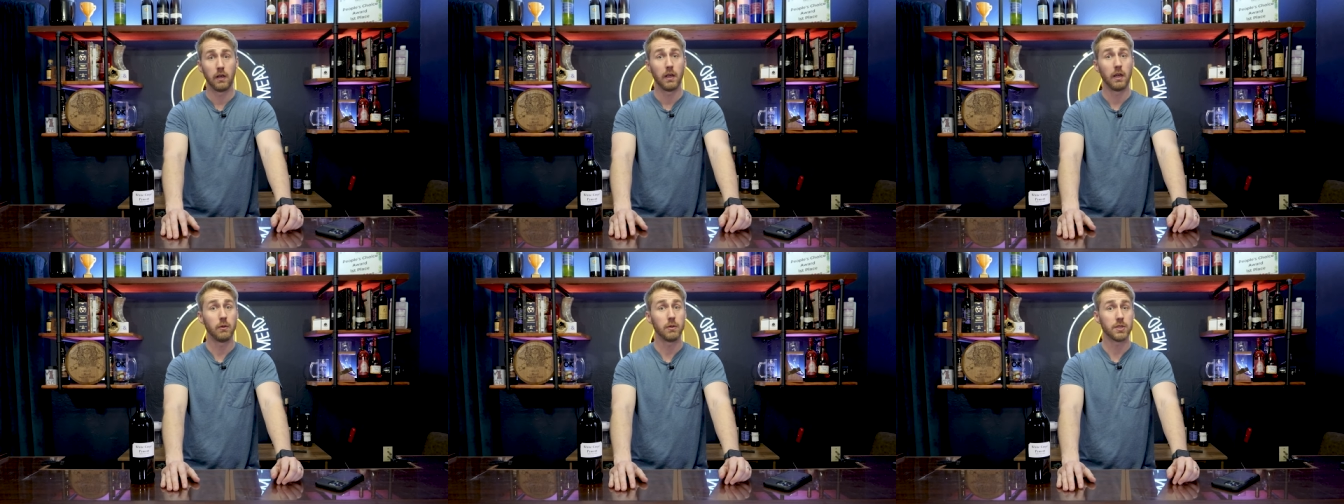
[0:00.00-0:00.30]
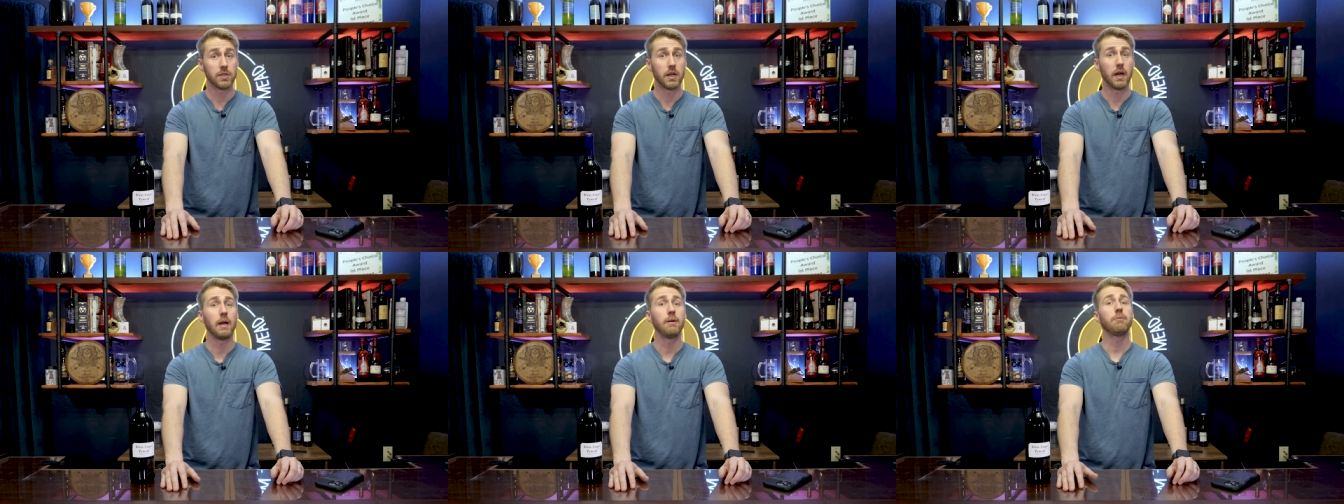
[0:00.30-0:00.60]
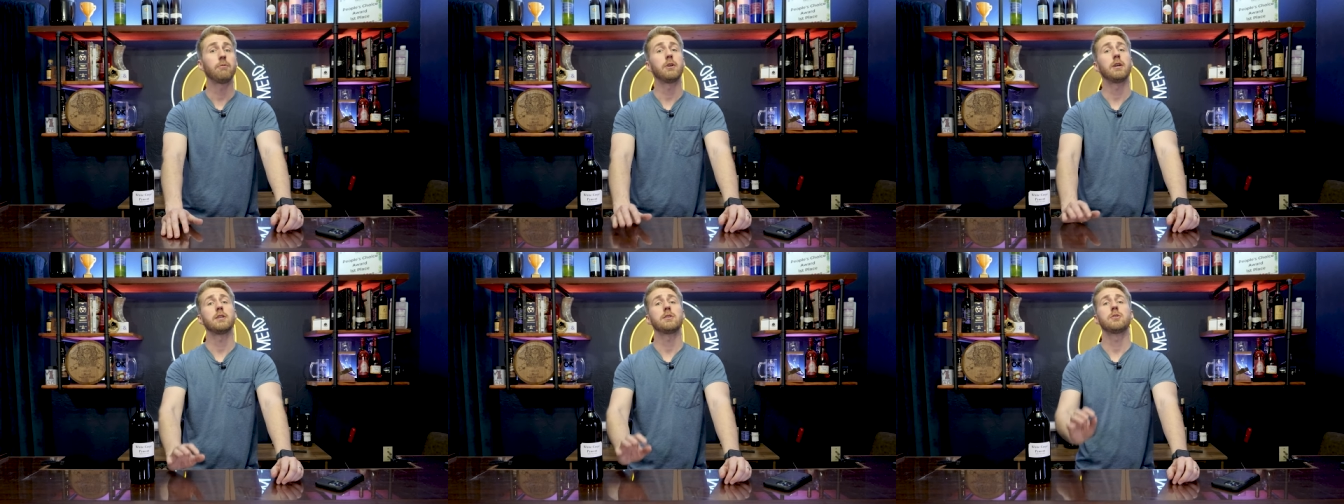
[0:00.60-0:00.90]
It was
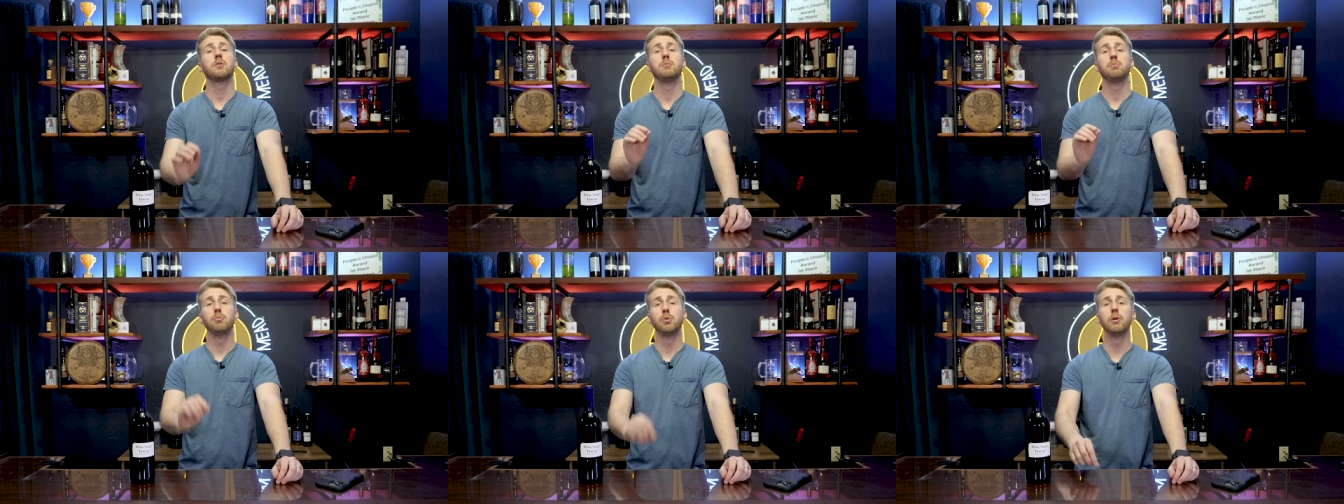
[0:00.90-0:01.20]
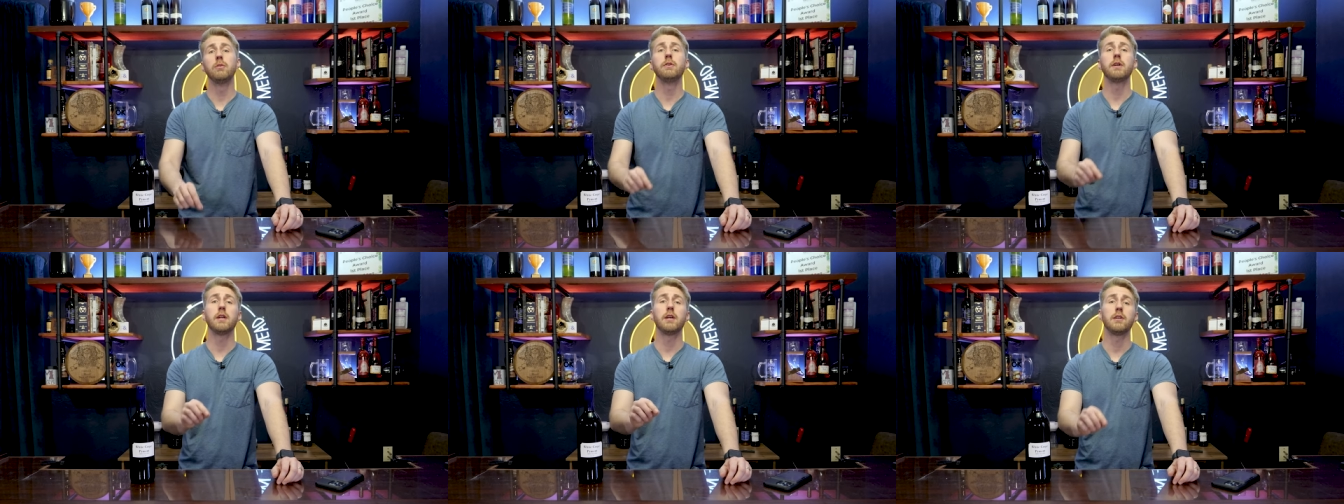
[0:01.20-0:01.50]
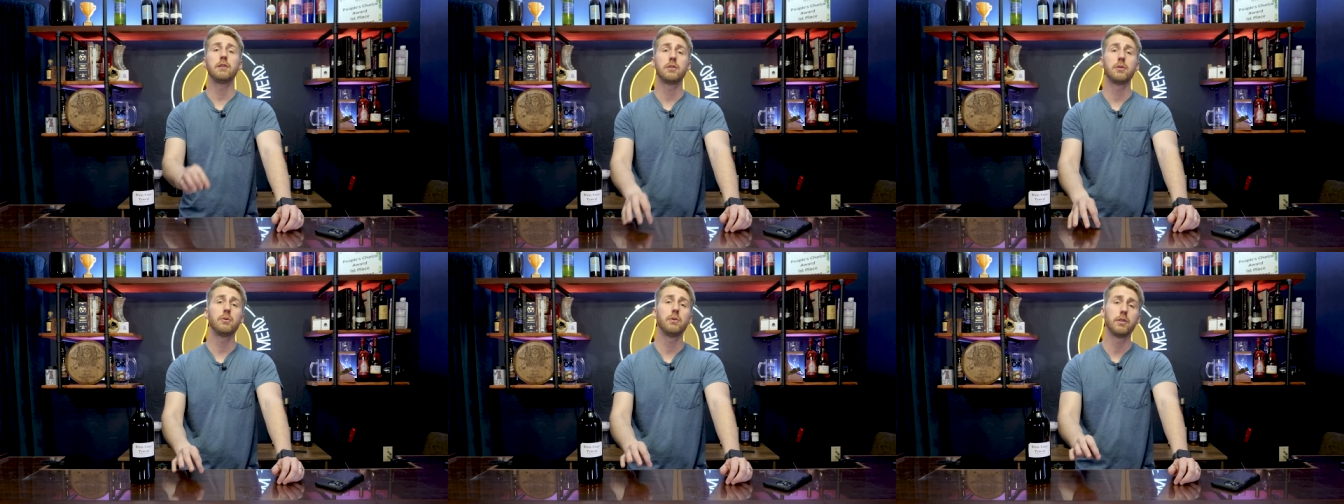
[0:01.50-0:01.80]
time for us to move it
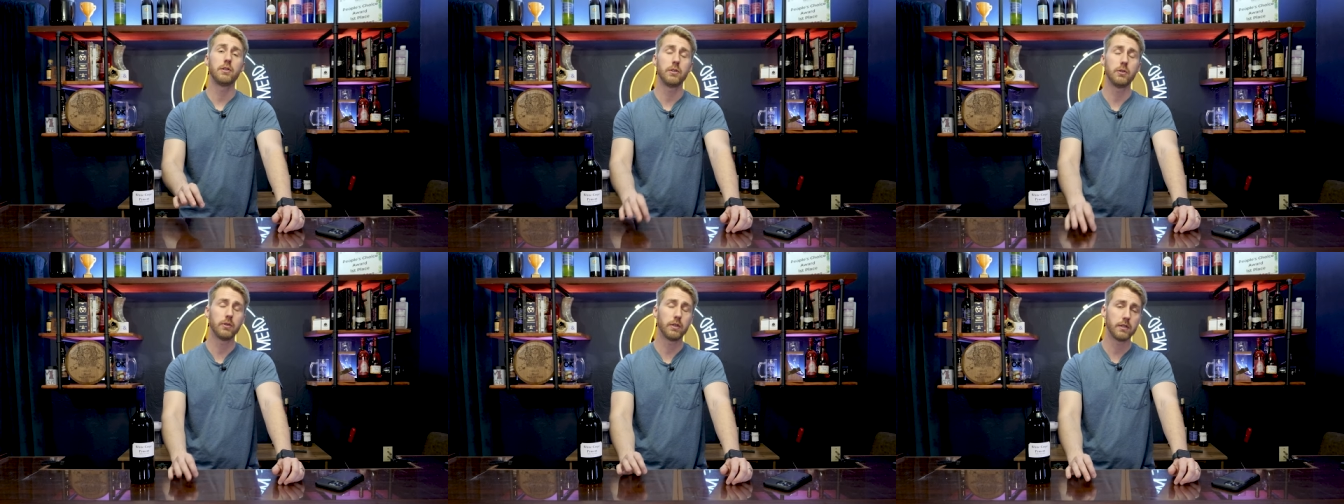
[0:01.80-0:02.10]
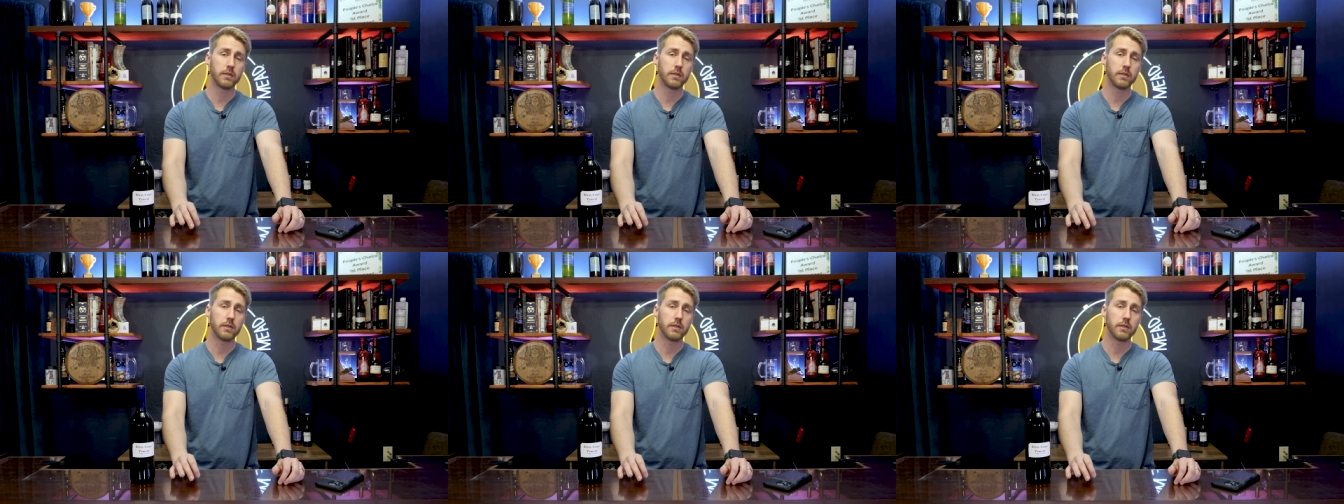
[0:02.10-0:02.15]
into a new